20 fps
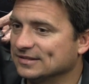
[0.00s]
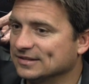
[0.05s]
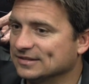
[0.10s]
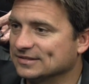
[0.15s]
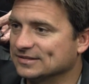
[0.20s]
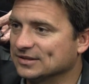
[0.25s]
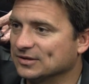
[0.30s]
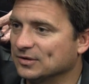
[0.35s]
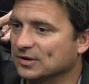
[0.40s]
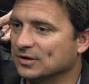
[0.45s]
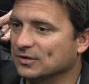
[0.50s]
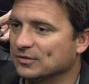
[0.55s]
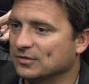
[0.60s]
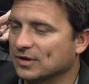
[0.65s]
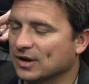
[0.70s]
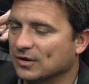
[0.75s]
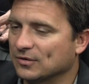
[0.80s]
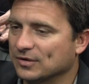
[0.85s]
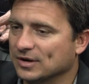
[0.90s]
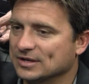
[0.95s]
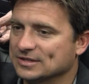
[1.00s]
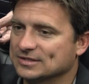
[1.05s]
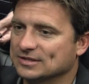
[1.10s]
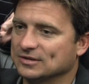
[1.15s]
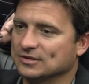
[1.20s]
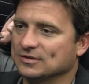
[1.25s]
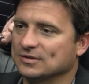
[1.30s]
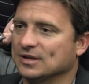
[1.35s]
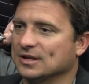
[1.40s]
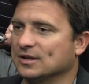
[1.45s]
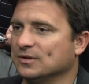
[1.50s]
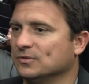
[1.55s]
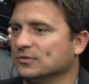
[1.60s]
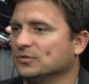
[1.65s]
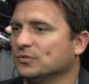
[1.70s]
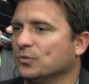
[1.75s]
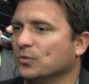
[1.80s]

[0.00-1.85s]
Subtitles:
And so I don't necessarily think it was